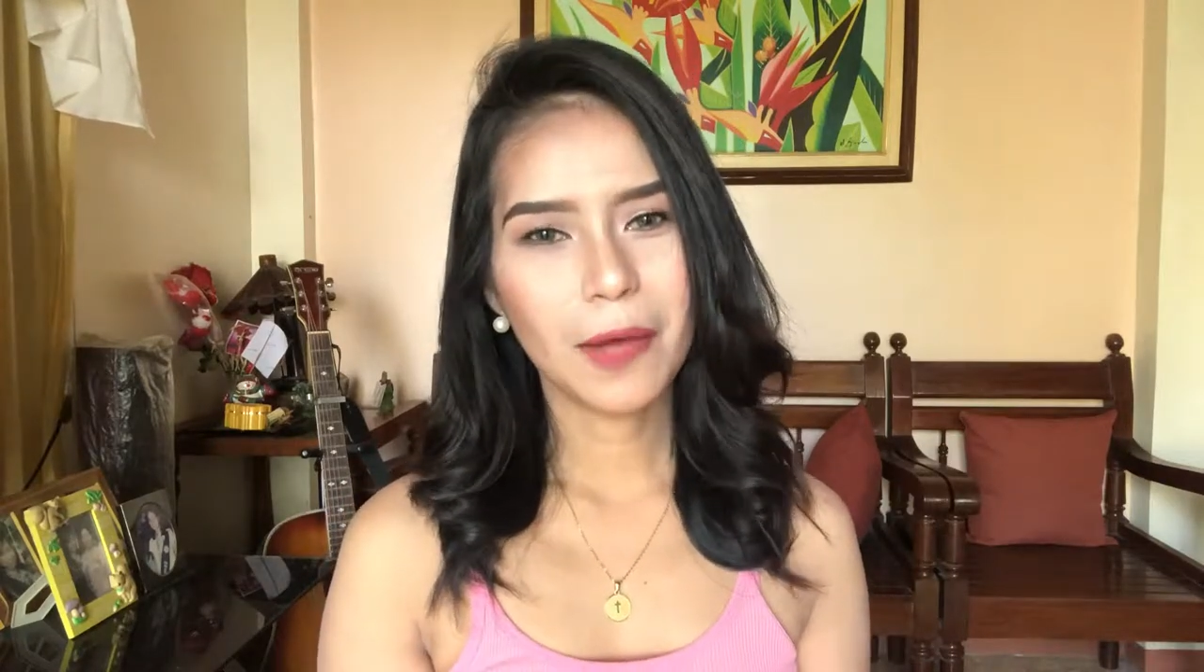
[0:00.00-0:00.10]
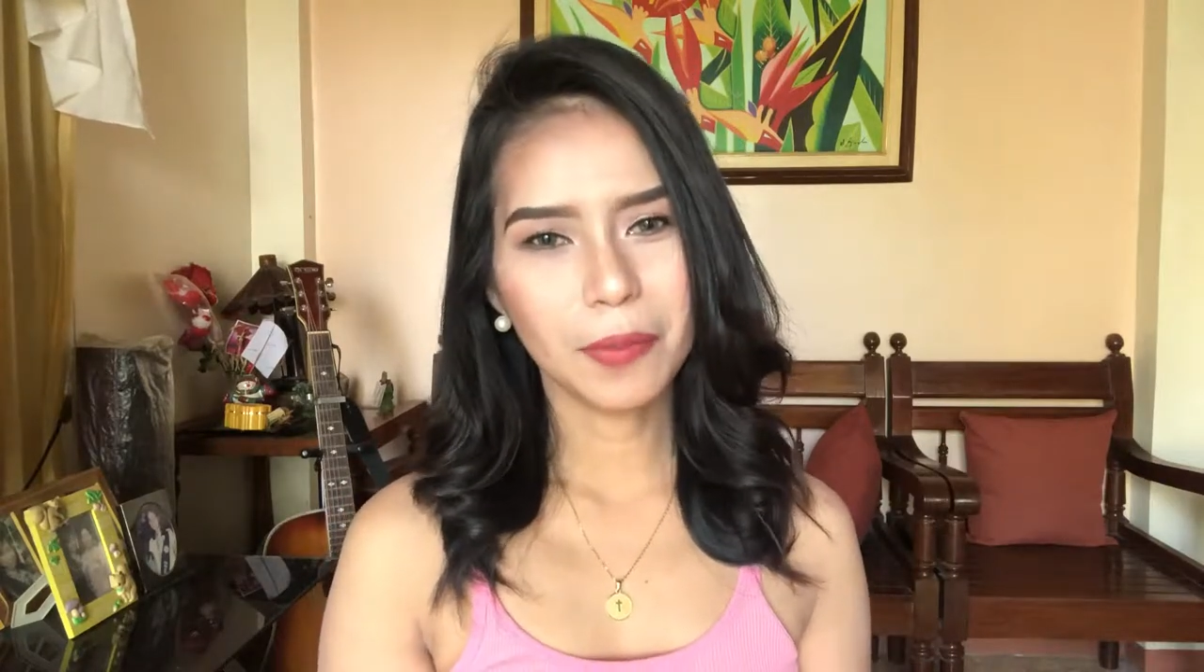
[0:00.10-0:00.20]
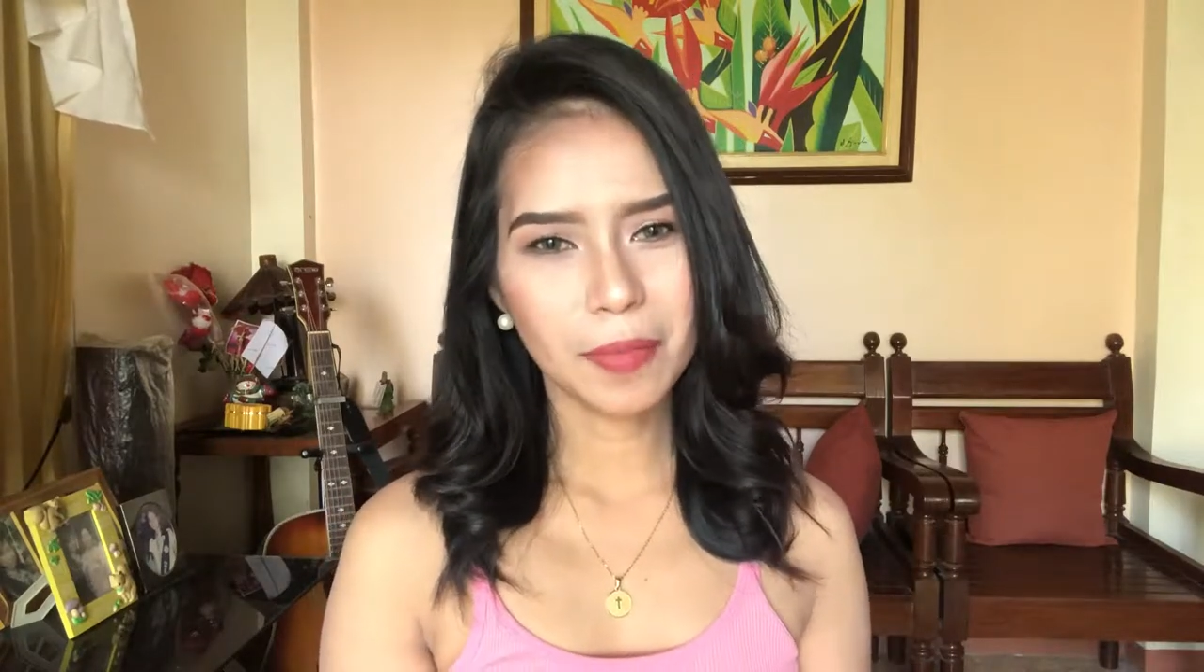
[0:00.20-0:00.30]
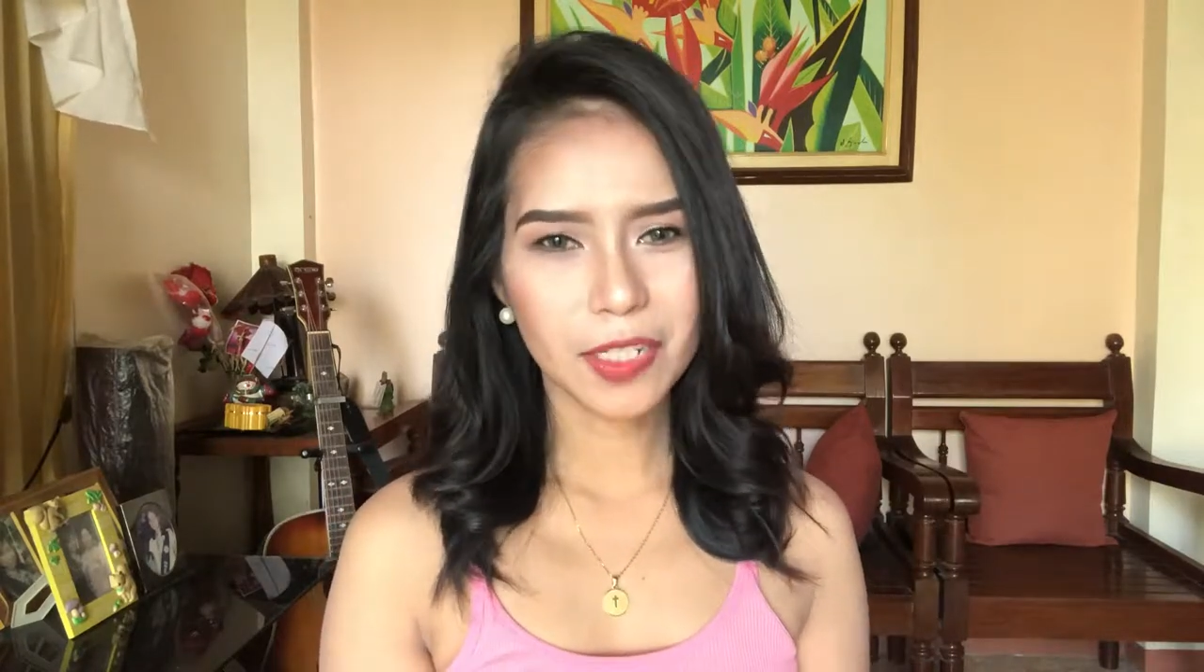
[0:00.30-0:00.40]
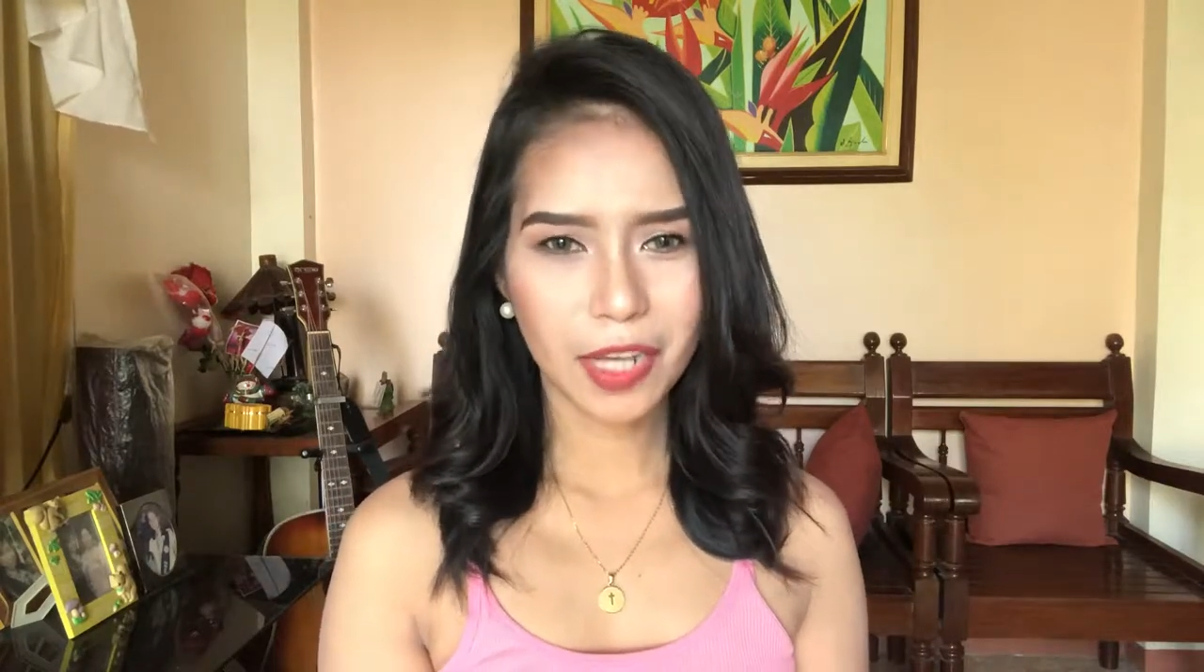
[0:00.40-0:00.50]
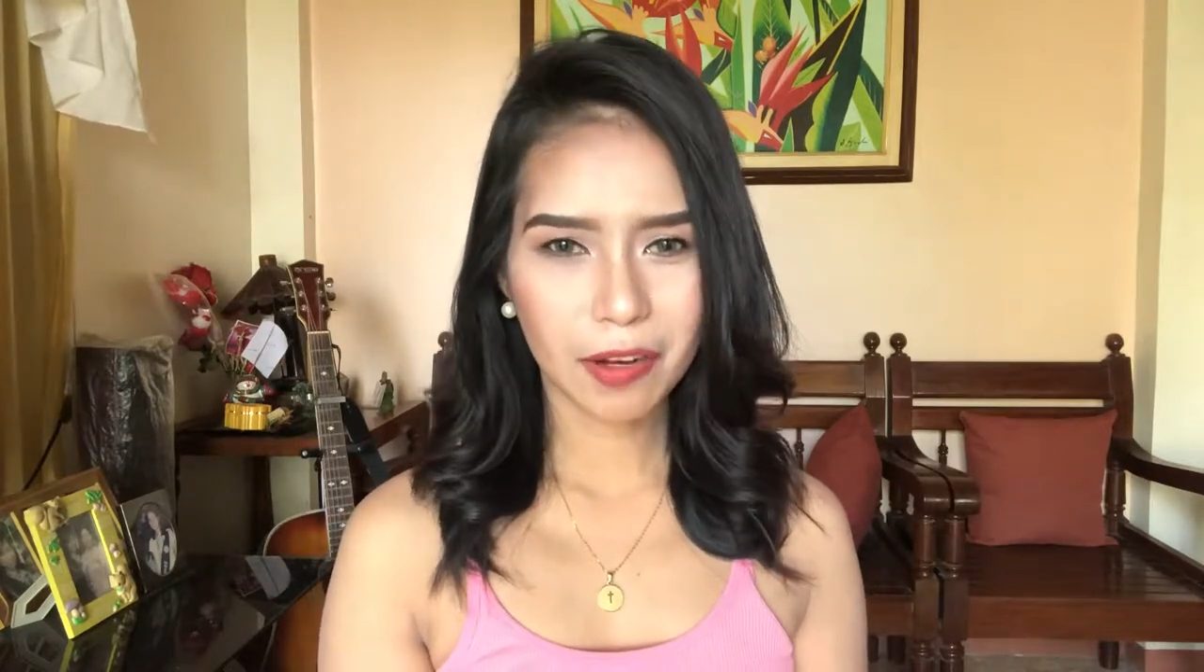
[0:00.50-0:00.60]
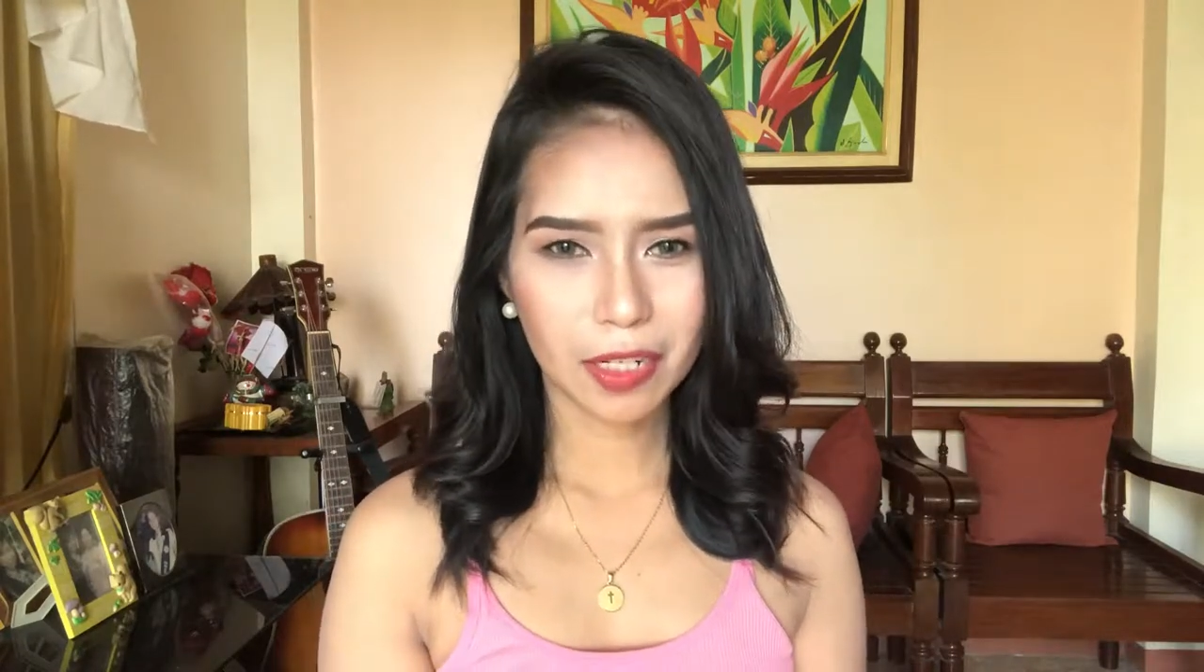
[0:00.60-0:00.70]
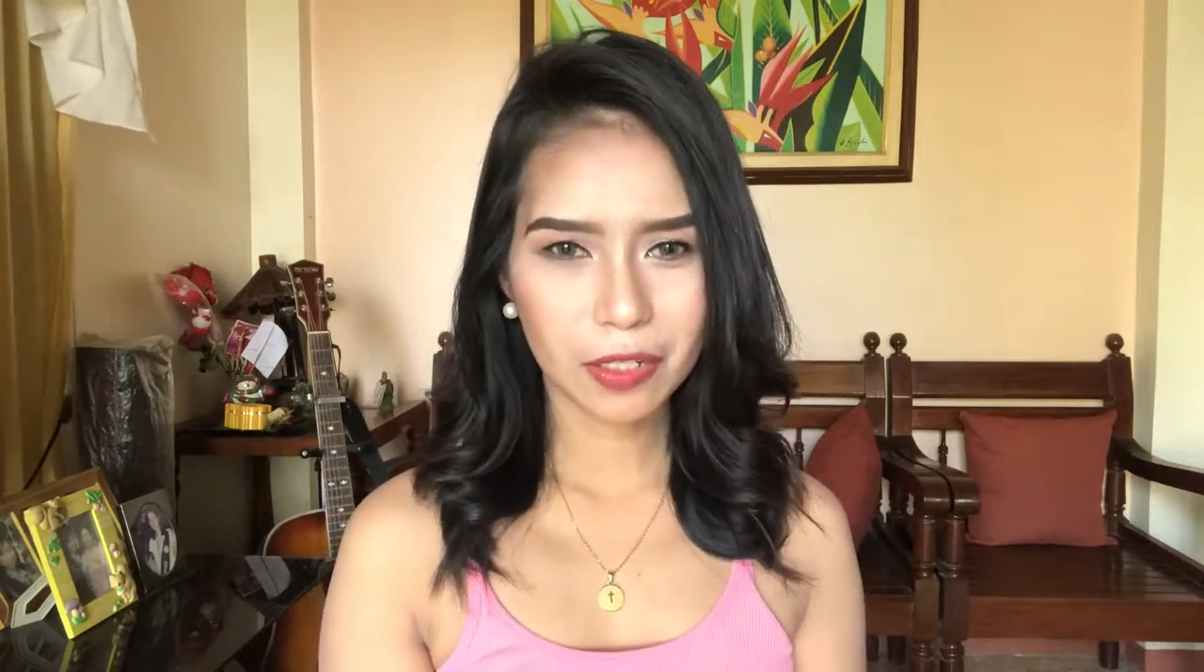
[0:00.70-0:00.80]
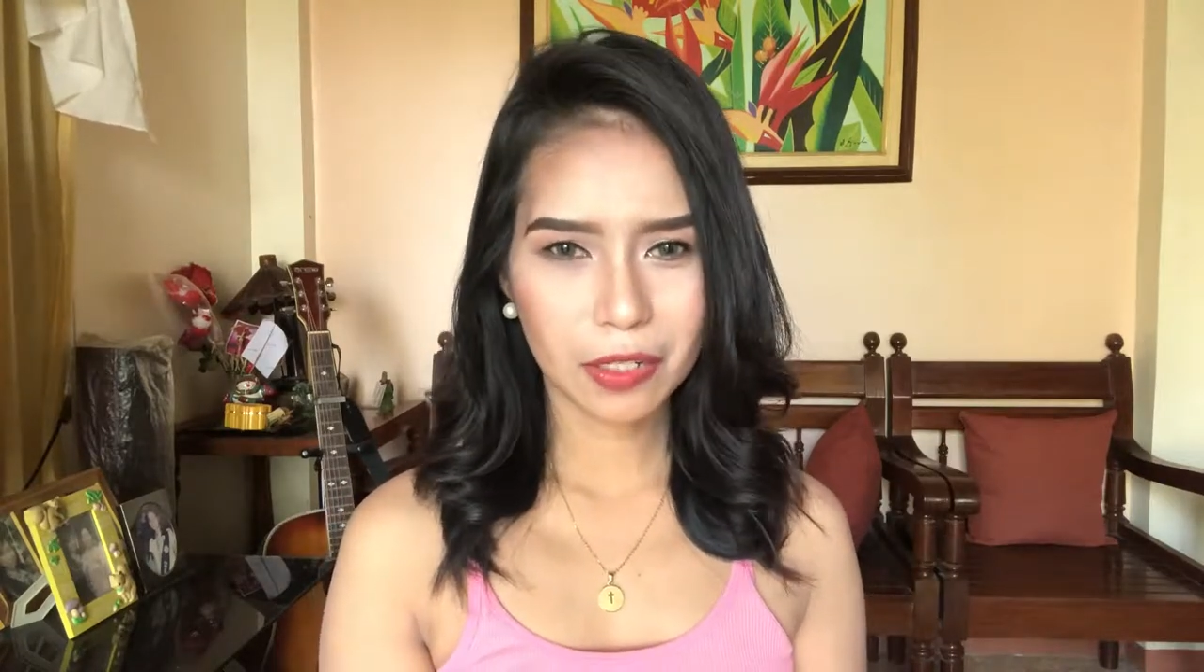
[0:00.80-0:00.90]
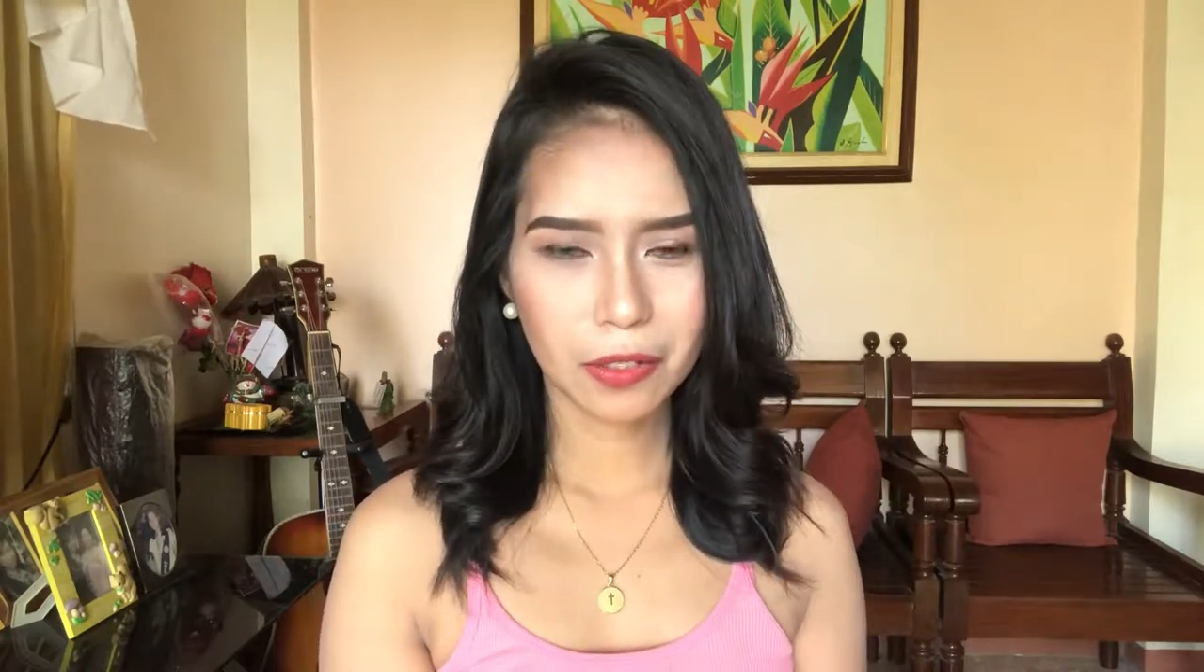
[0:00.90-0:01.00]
I will be sharing